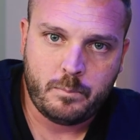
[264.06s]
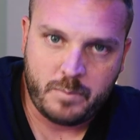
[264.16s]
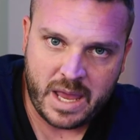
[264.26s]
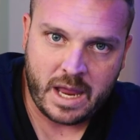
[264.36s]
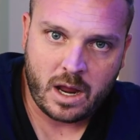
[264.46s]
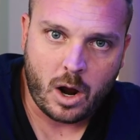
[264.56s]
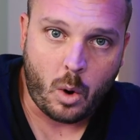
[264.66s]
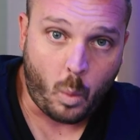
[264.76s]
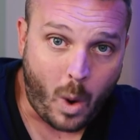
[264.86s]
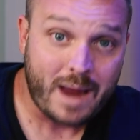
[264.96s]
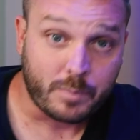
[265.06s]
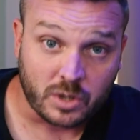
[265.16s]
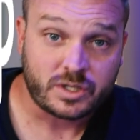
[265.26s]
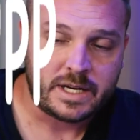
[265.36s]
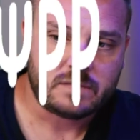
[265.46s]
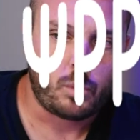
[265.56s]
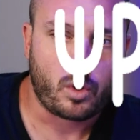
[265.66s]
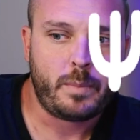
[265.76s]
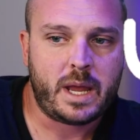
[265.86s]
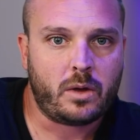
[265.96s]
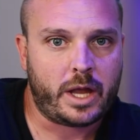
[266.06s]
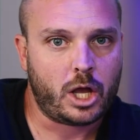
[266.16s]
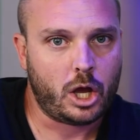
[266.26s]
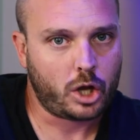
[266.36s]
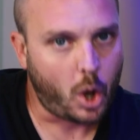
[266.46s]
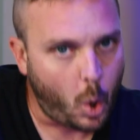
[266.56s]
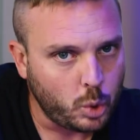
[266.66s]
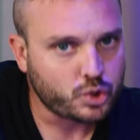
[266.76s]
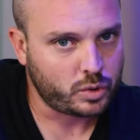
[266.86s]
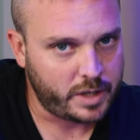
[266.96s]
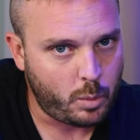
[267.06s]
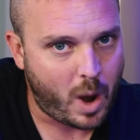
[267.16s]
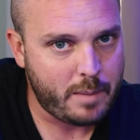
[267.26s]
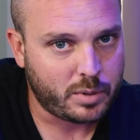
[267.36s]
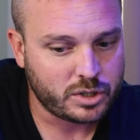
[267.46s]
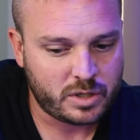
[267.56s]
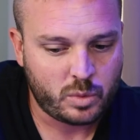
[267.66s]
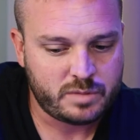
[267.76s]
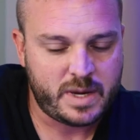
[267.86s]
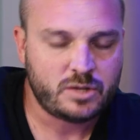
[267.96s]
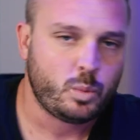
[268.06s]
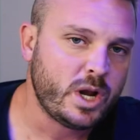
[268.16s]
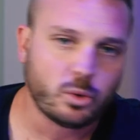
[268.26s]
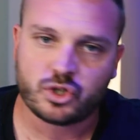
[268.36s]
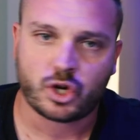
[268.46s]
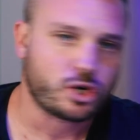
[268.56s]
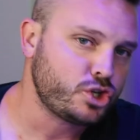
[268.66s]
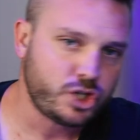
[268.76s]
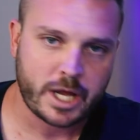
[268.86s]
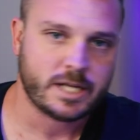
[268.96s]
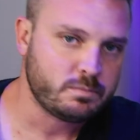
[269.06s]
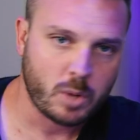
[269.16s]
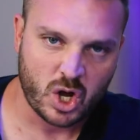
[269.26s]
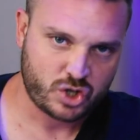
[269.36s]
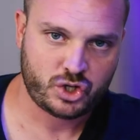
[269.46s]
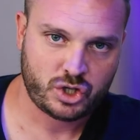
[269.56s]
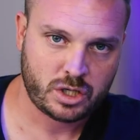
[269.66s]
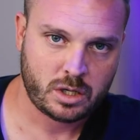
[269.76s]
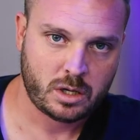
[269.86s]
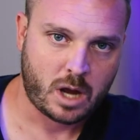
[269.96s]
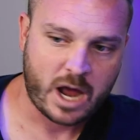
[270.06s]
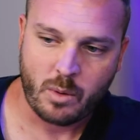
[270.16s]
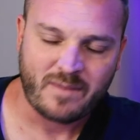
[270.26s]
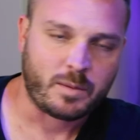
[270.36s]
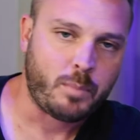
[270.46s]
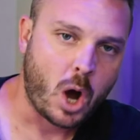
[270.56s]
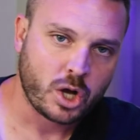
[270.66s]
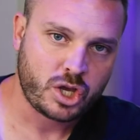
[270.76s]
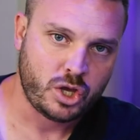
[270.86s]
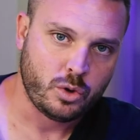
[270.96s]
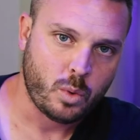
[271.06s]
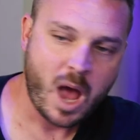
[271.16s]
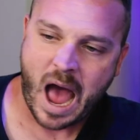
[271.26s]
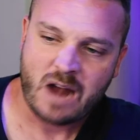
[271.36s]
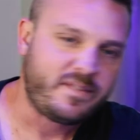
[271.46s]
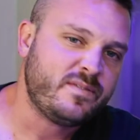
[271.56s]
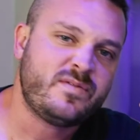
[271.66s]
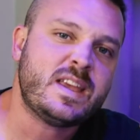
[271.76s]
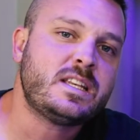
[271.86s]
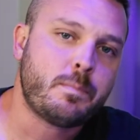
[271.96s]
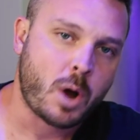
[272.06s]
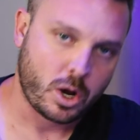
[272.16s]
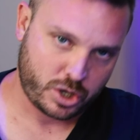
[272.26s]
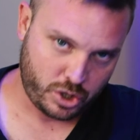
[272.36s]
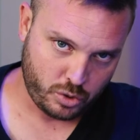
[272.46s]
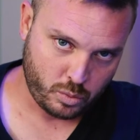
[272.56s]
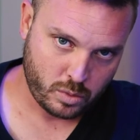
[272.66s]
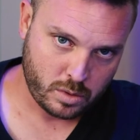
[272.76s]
Being a white person is more being like a culturally white person, which means we don't start shit as much. I don't have to punk you. I don't even think to punk you.